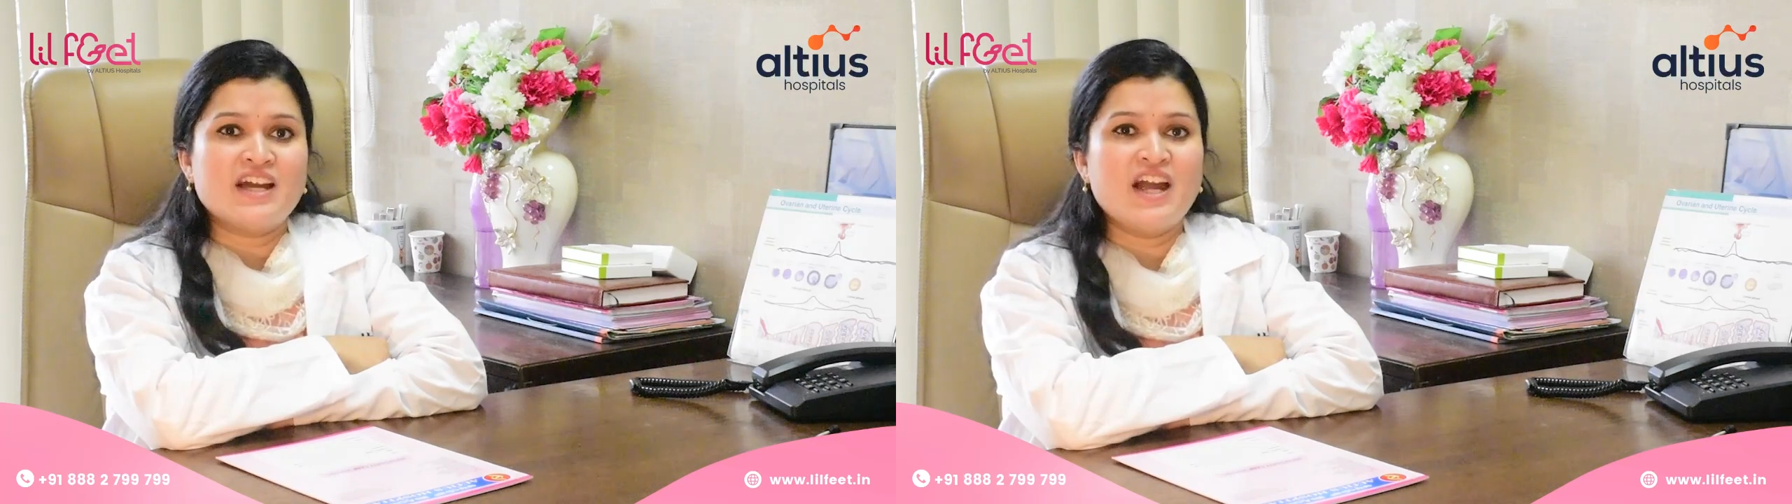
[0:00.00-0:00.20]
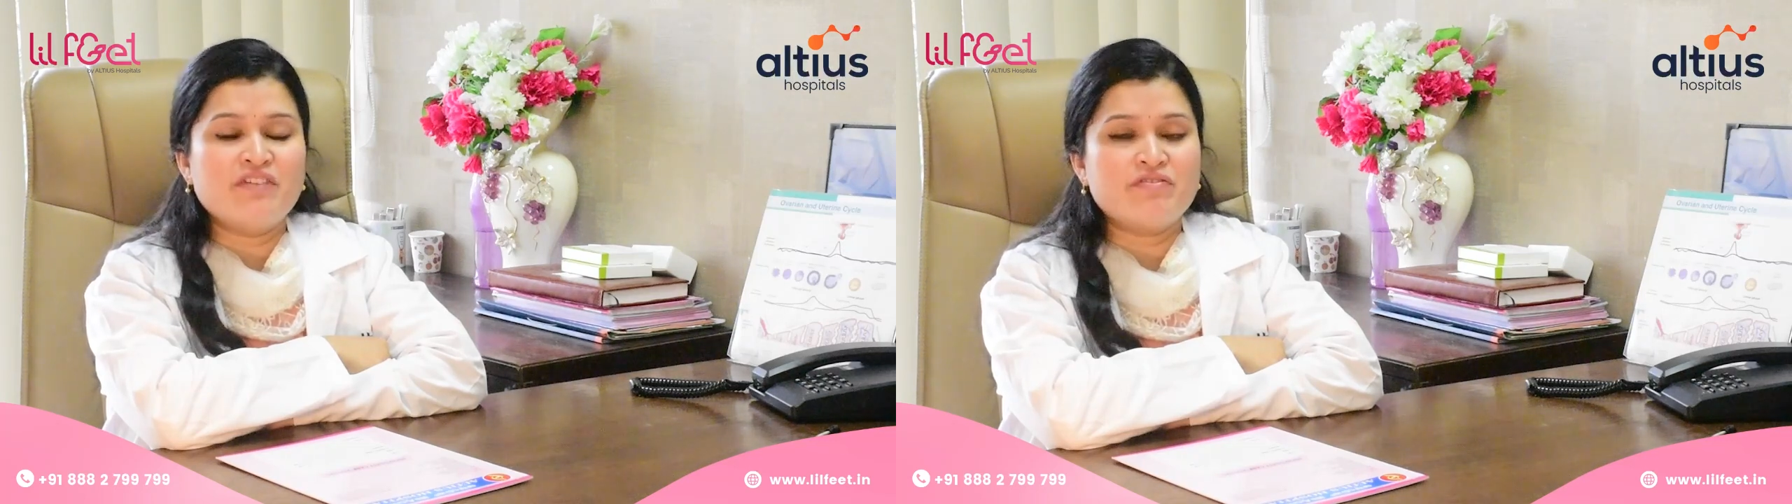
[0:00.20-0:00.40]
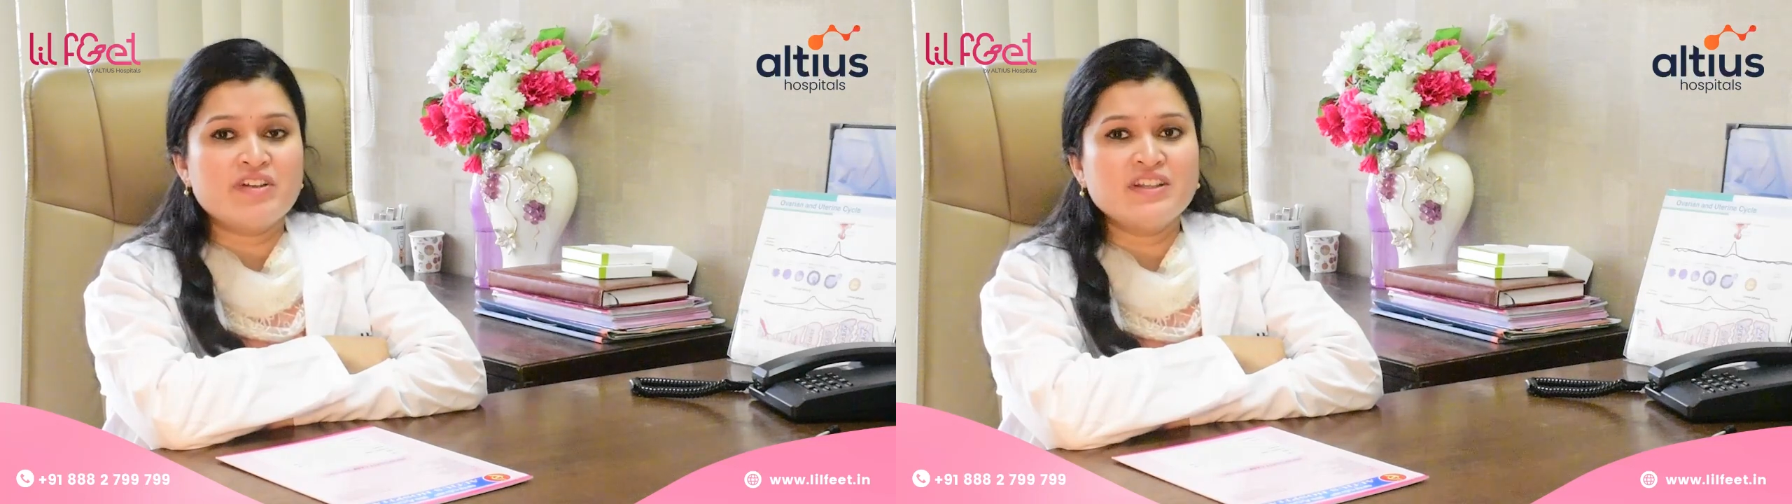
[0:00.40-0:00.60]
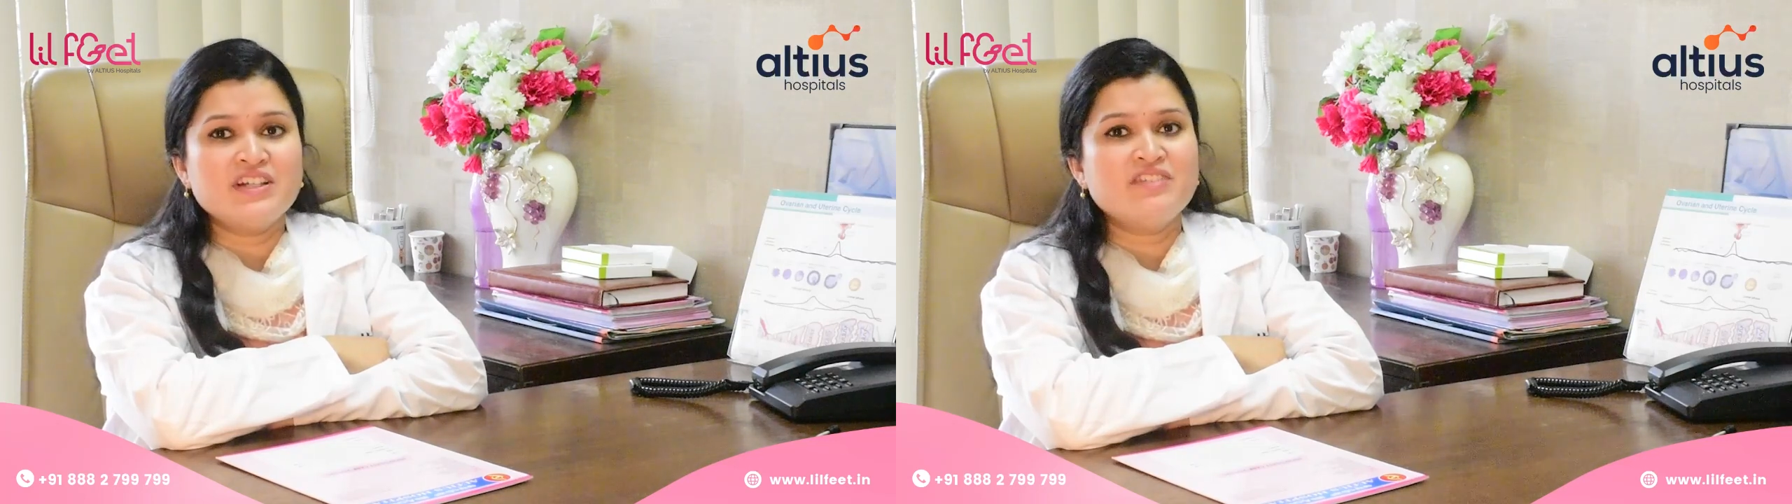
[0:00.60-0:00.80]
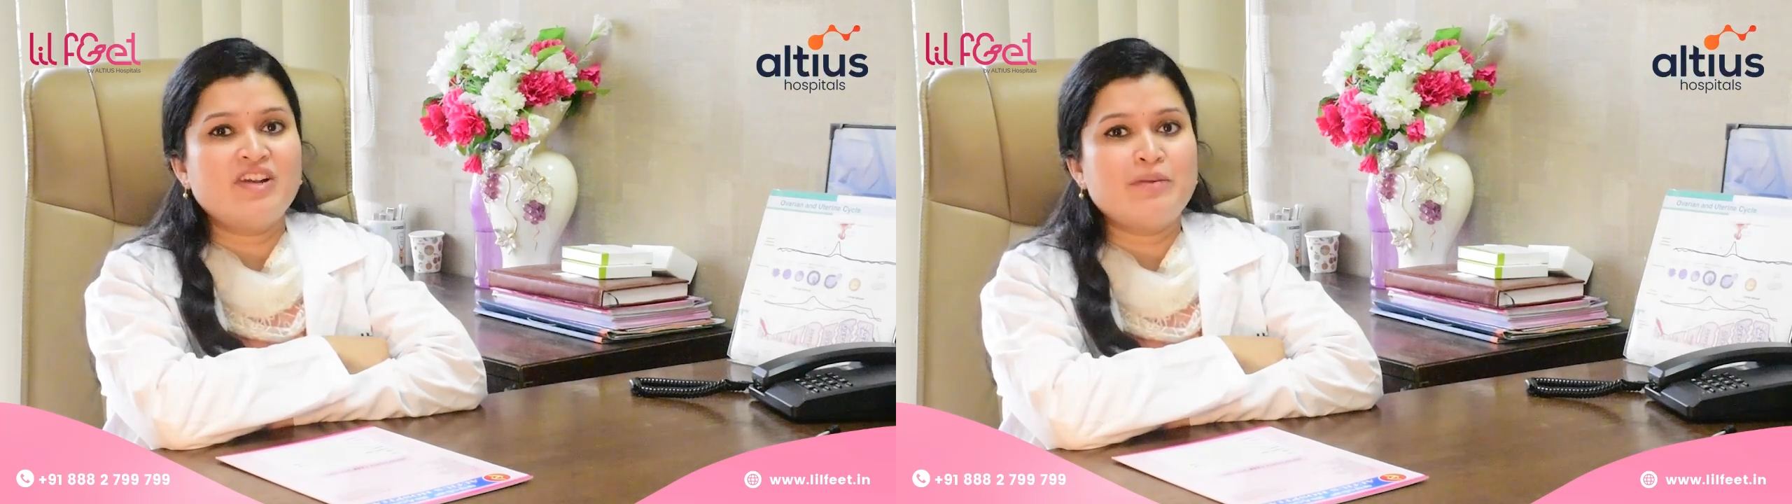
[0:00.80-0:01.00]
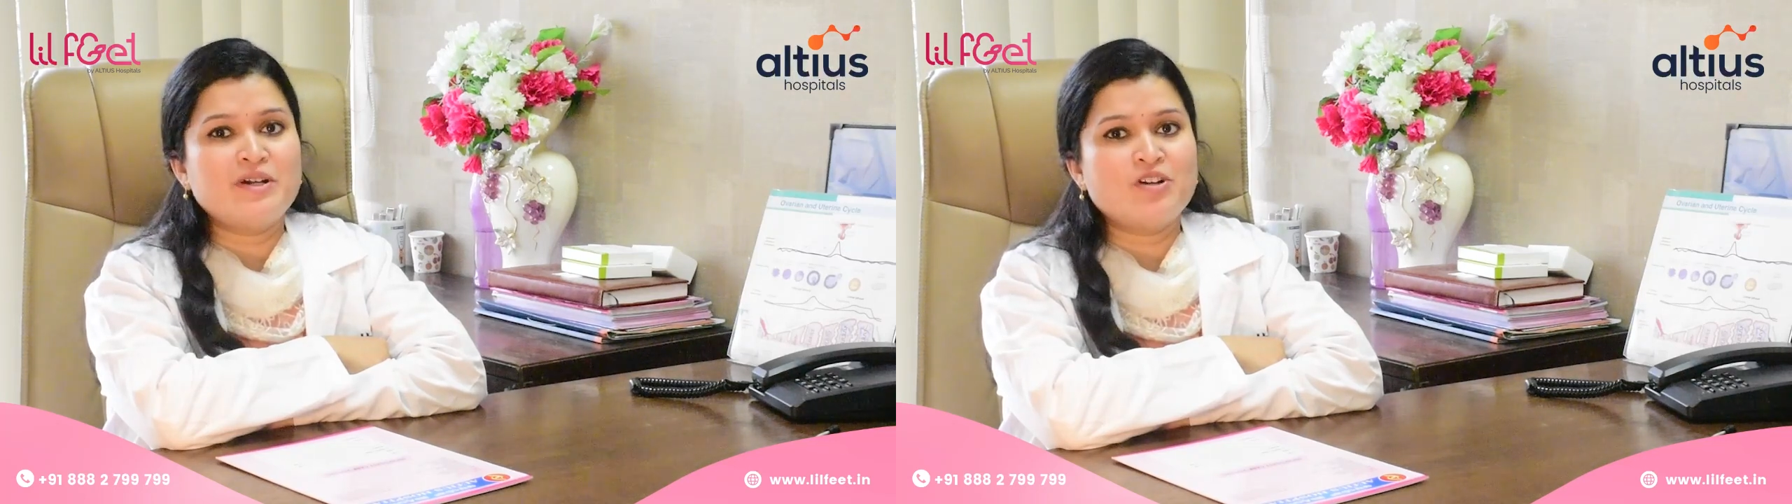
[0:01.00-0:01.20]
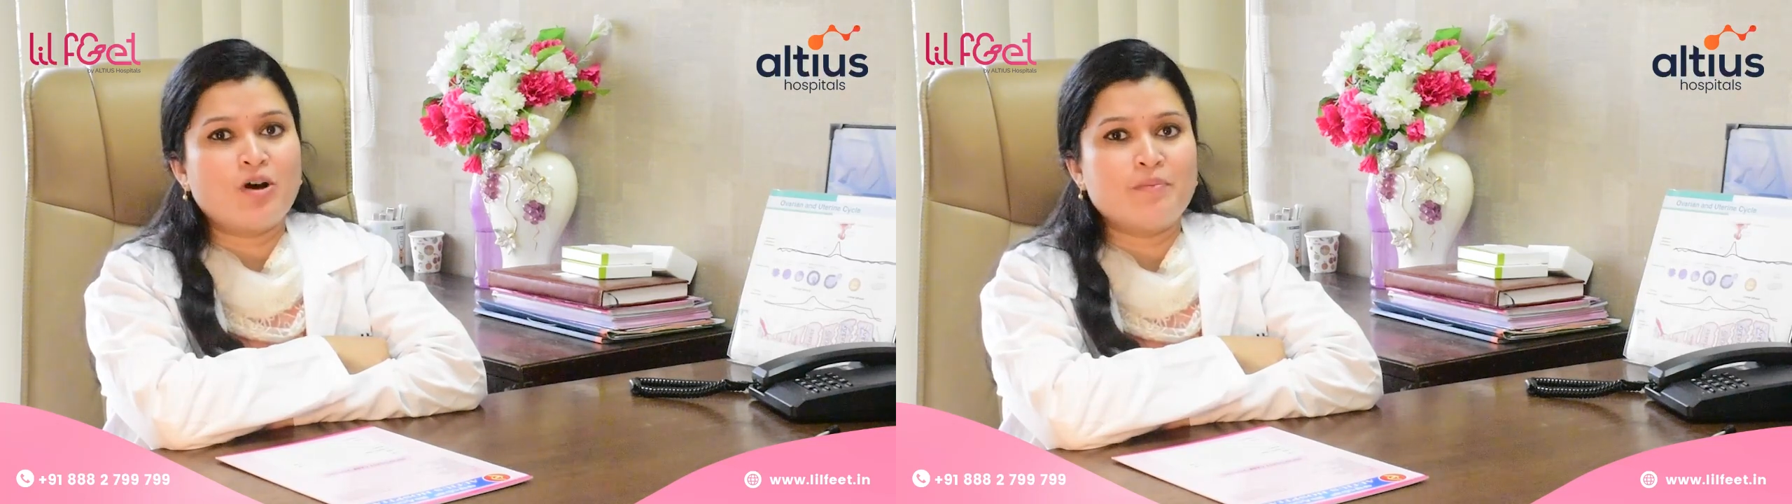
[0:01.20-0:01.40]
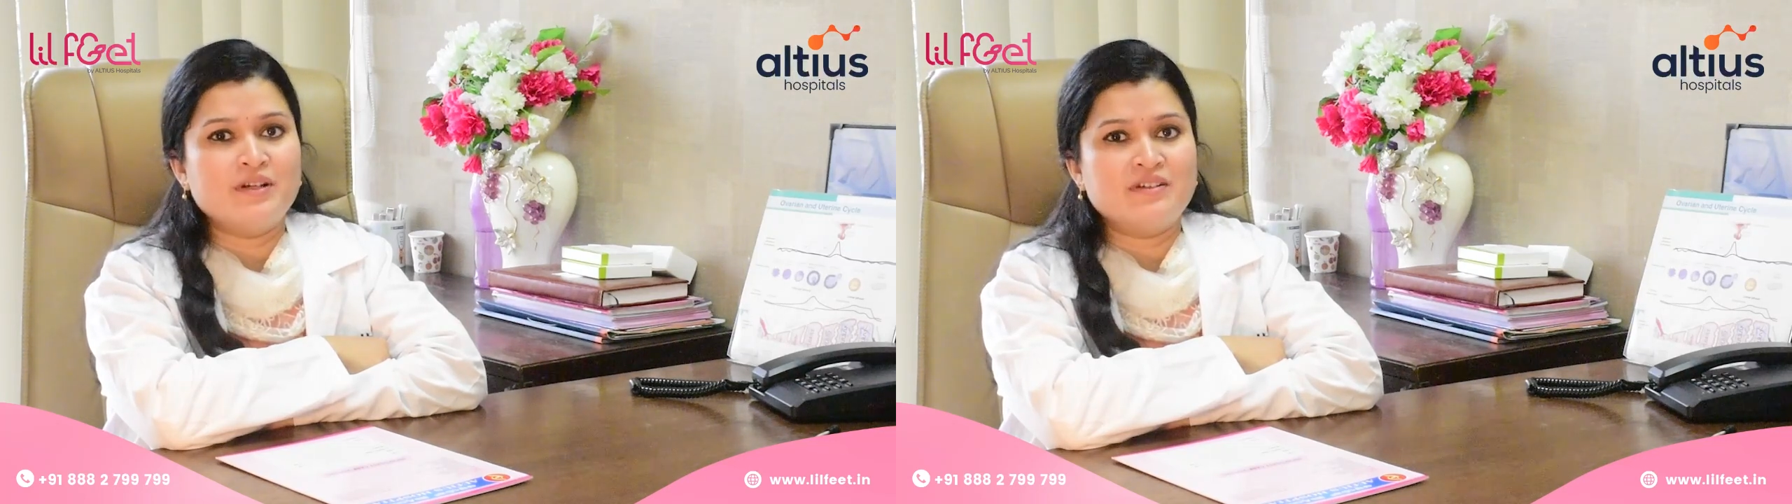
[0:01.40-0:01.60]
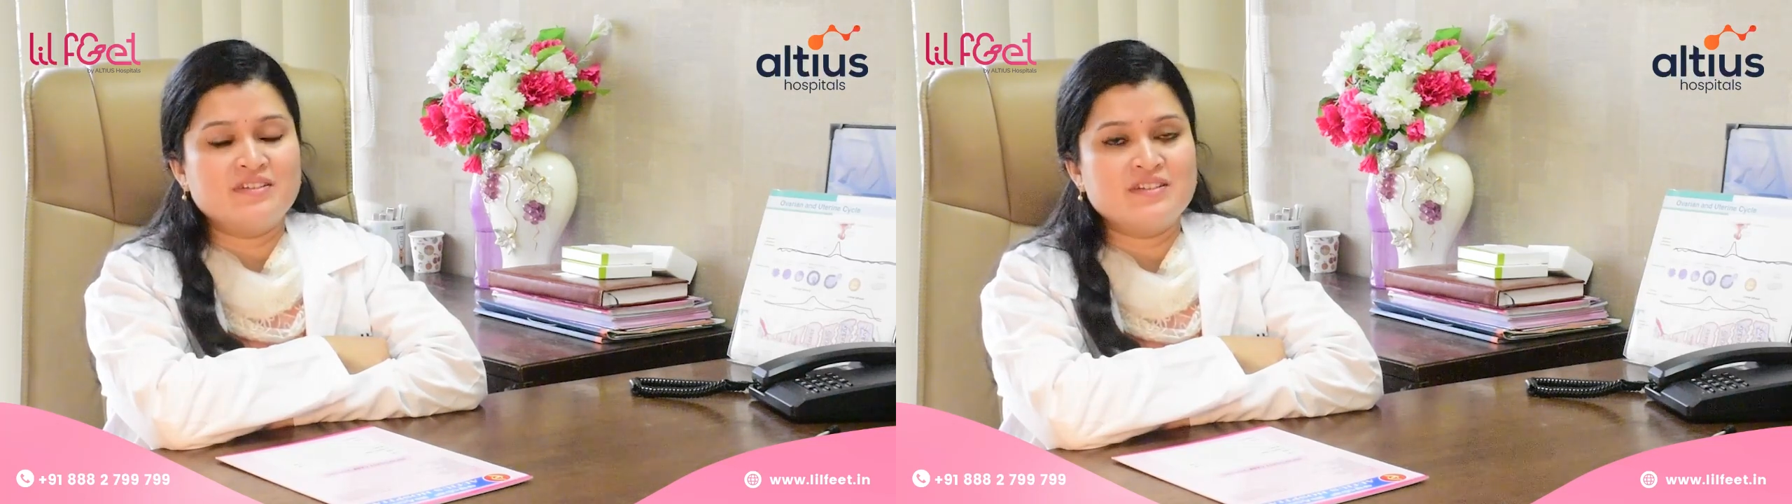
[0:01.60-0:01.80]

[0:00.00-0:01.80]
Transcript: everything will be normal.